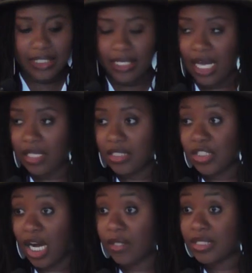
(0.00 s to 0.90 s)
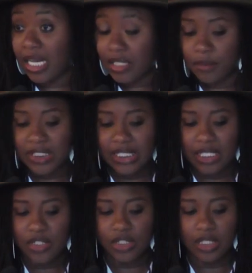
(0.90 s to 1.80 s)
knowledge, our
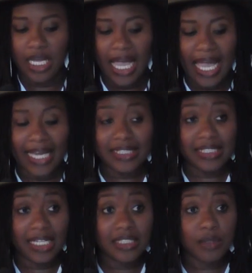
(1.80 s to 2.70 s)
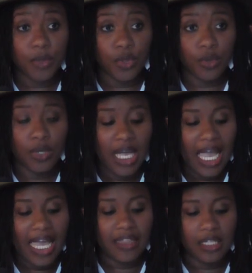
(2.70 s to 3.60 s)
documentation accessible
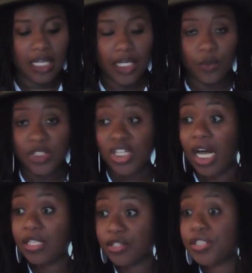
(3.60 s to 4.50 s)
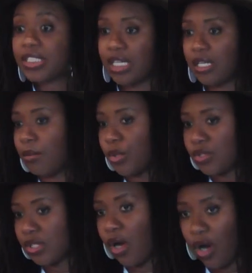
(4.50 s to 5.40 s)
and the language understandable
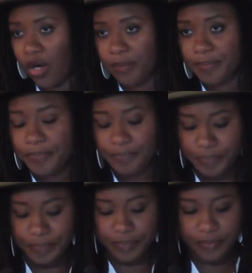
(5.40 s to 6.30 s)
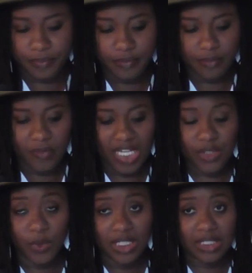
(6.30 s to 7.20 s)
to all?
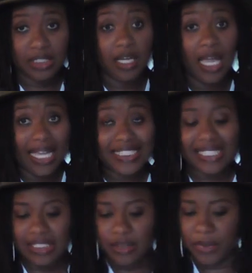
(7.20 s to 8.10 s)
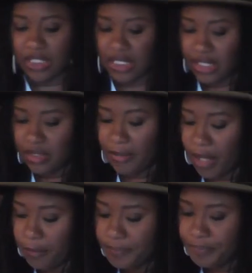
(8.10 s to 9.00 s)
That's what accessibility is about.